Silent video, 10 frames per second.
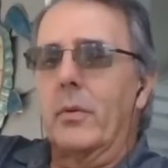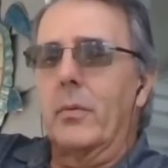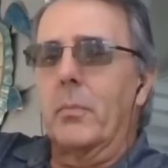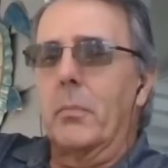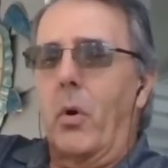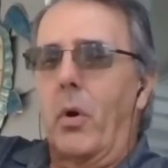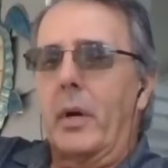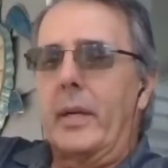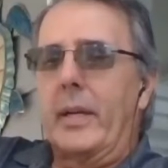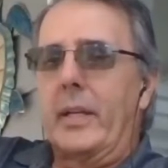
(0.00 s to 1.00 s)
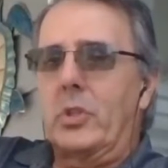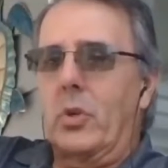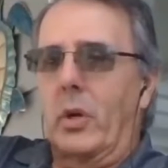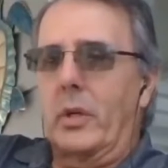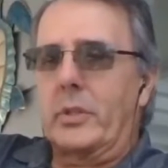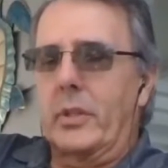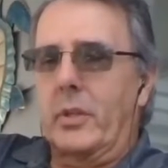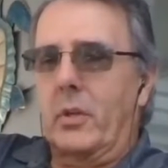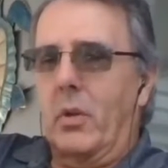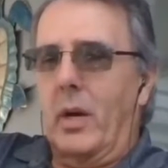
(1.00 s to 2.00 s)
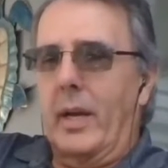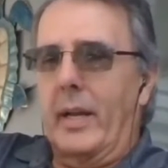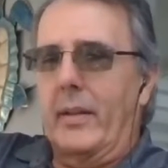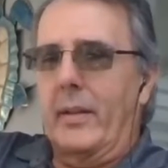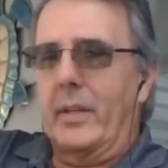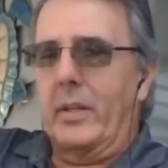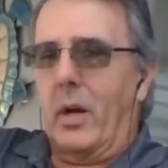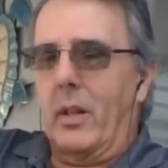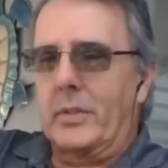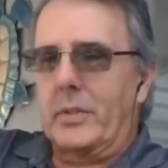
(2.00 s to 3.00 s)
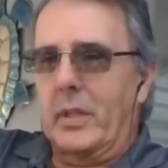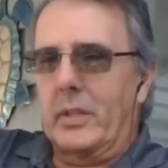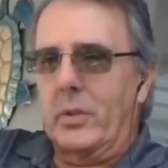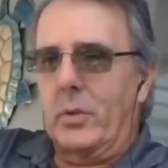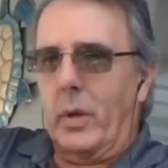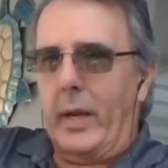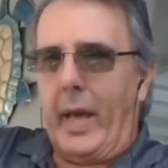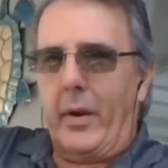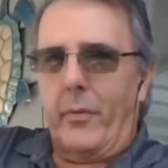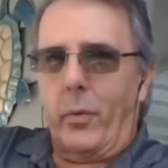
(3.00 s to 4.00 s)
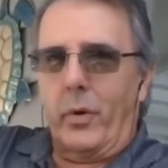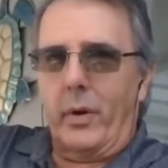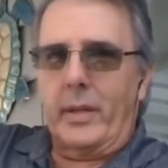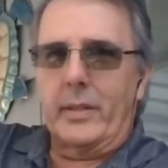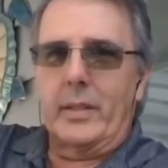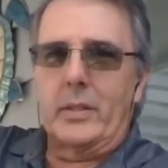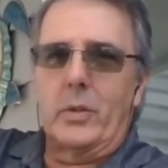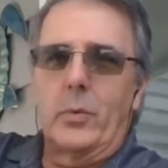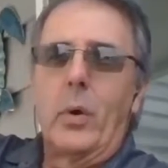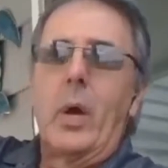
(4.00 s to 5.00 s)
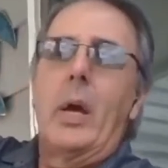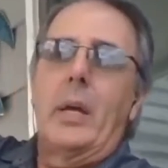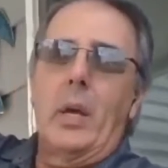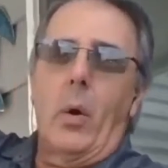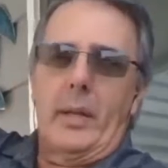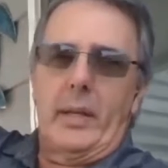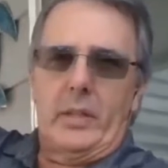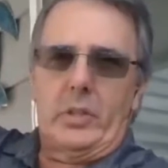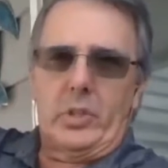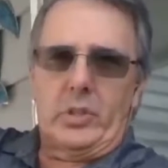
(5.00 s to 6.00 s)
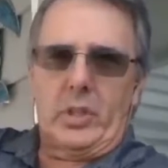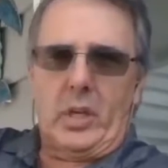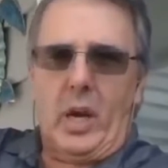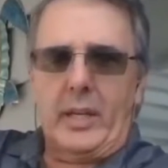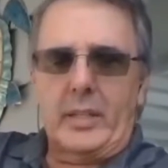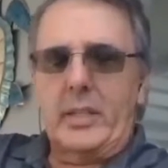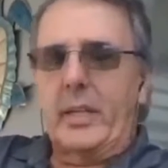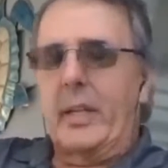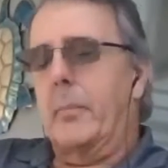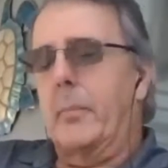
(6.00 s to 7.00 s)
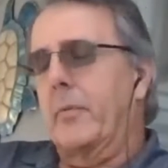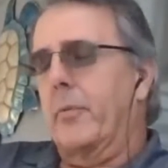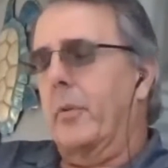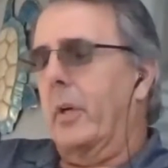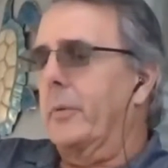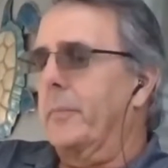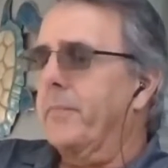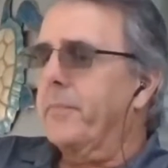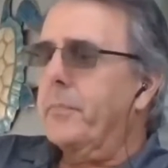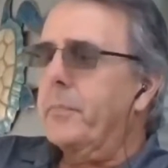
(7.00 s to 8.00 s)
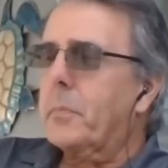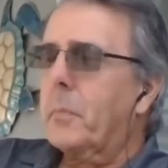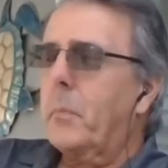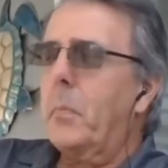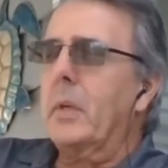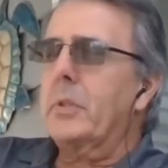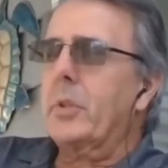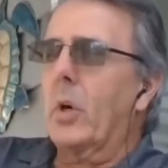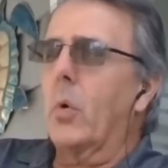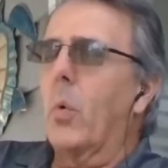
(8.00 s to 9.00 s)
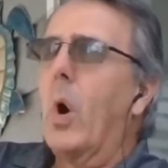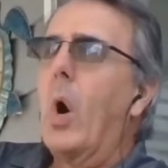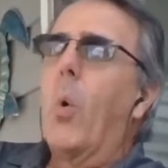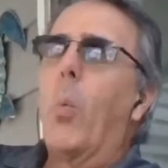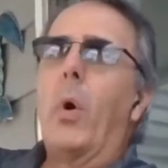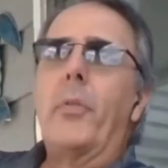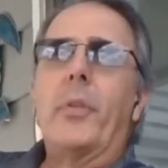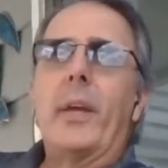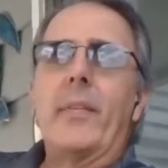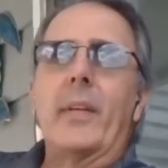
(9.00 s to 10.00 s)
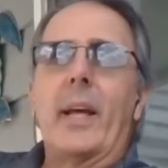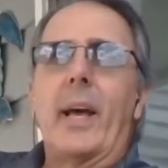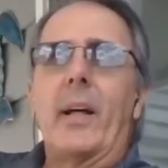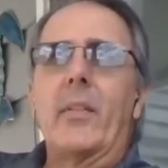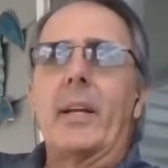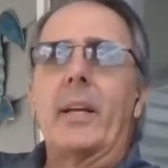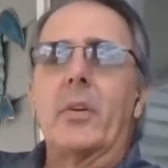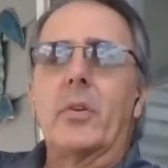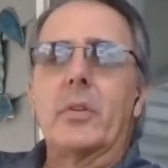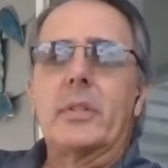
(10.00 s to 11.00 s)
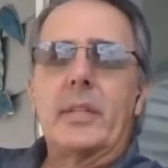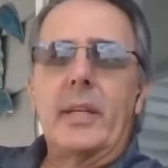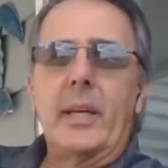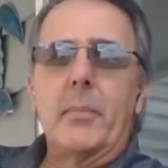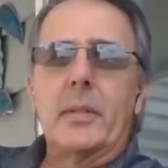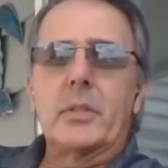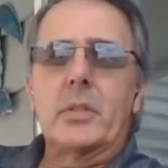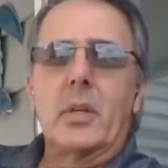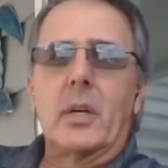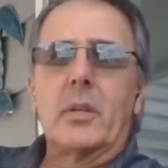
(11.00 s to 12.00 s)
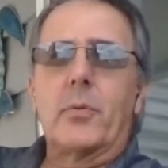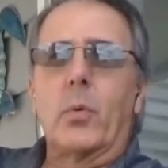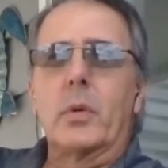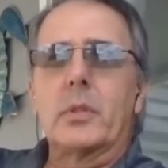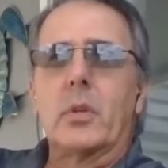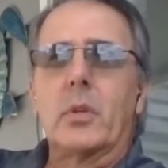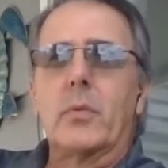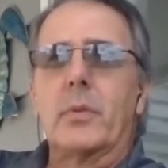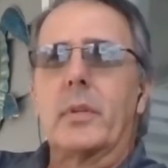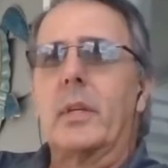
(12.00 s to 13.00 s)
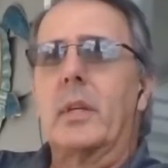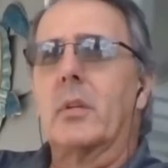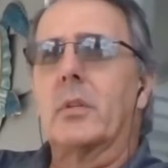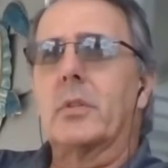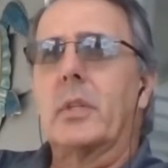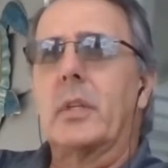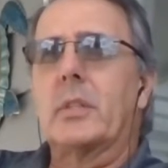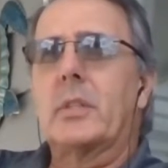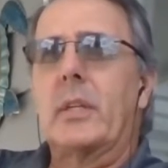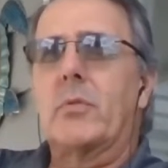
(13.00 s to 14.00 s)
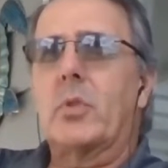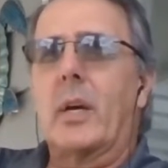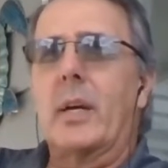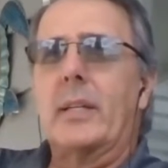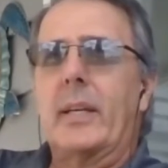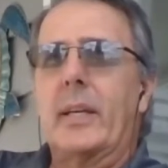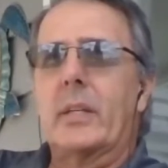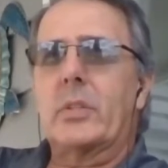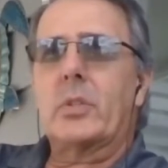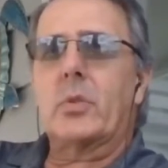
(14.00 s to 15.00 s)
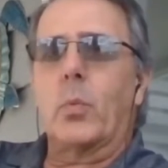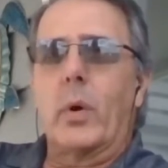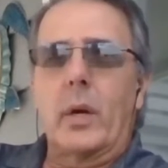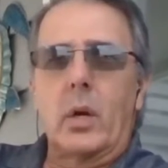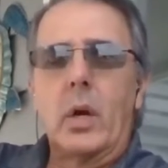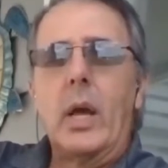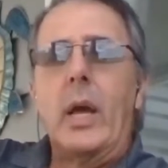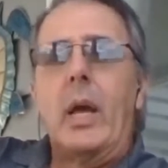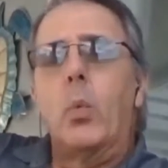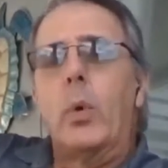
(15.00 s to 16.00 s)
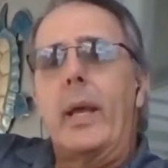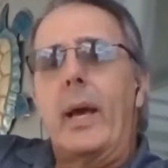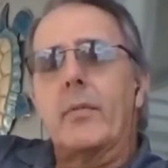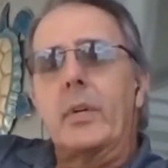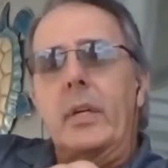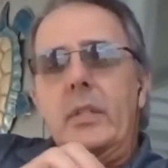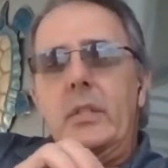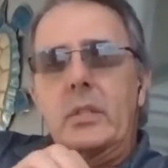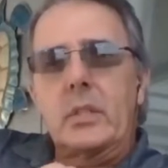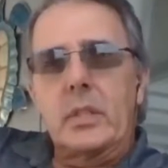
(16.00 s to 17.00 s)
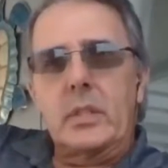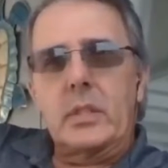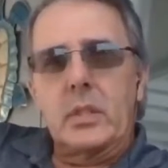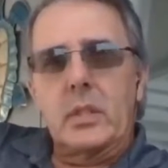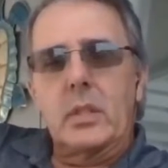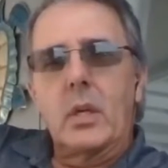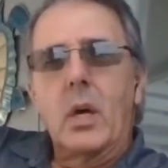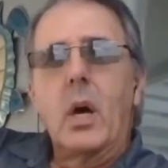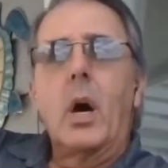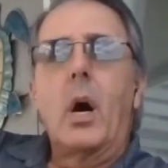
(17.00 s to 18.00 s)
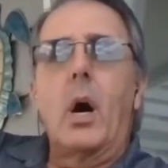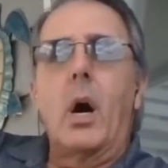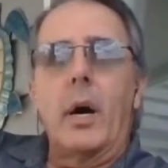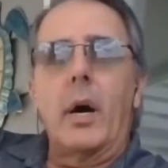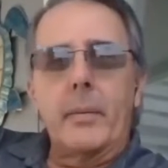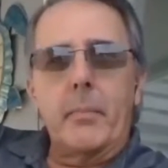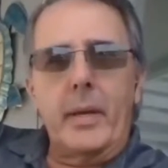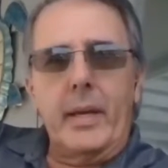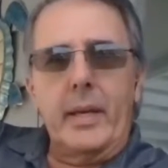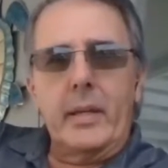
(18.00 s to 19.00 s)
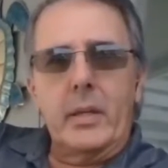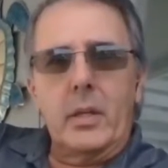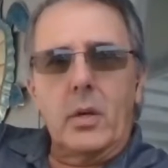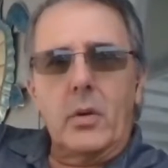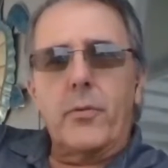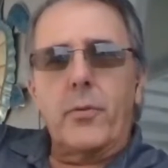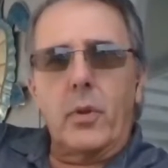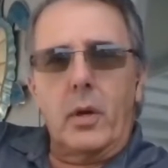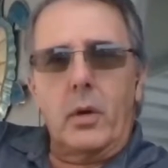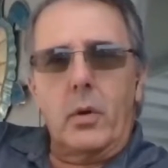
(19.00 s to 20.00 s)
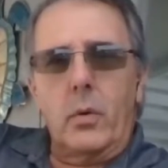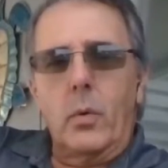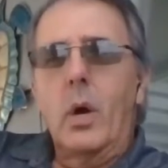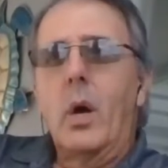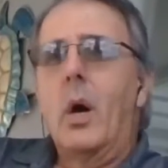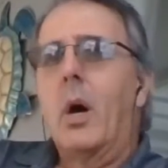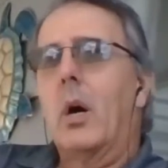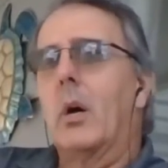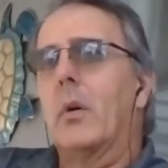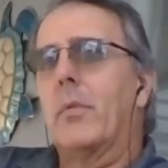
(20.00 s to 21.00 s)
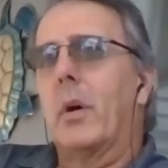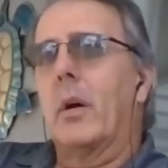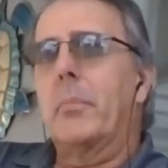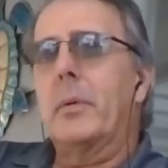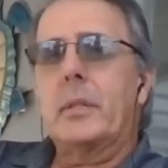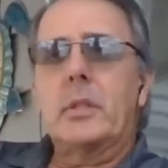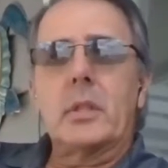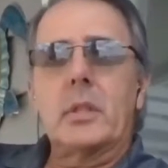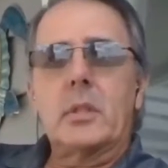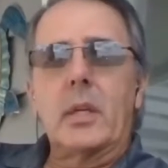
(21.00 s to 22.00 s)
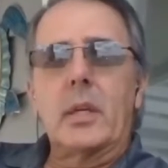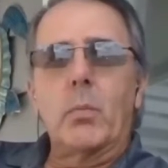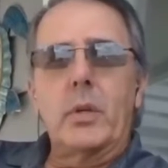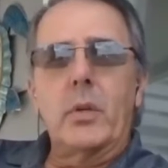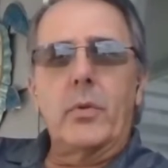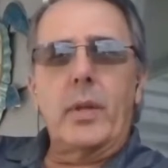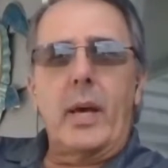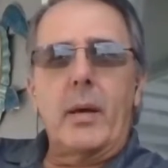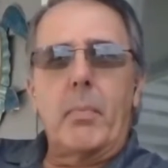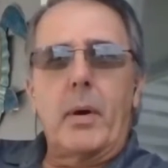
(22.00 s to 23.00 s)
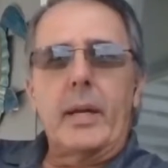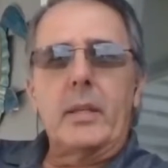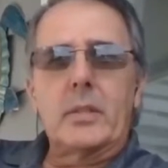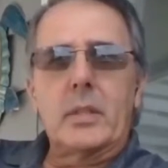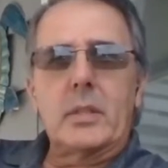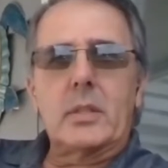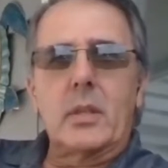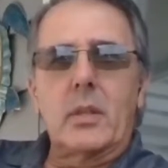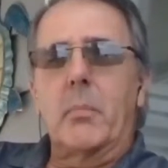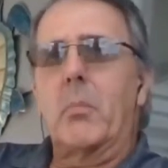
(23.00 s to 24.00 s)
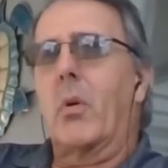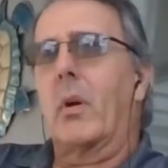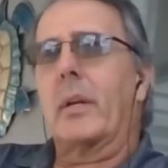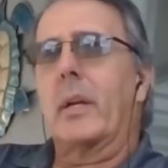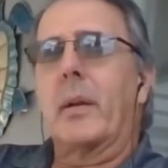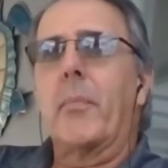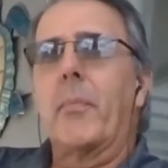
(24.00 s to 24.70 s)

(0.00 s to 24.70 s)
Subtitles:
marketing starts to decline, and then all of a sudden you run out of work, and then it's just a constant ebb and flow. So one thing that Allie and her team has done for us over the years is they've tried to get us to where we have a consistent automated flow of business, and we do that by consistently marketing.